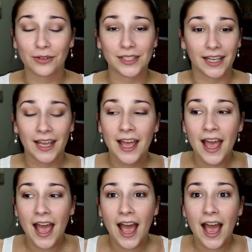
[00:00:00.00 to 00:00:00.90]
I was like,
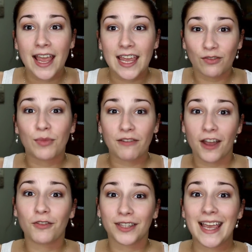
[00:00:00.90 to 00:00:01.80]
even my
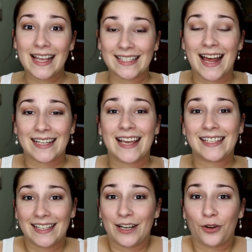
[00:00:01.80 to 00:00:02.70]
favorite thing is not
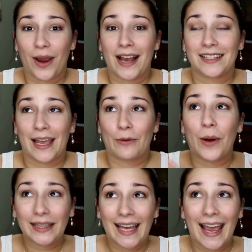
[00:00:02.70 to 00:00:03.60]
tasting correct. Like,
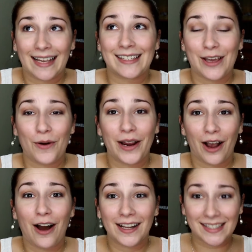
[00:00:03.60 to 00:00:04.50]
what the heck is
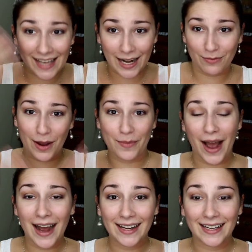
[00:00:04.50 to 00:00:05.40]
going on inside of my
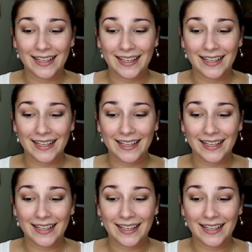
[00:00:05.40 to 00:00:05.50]
body?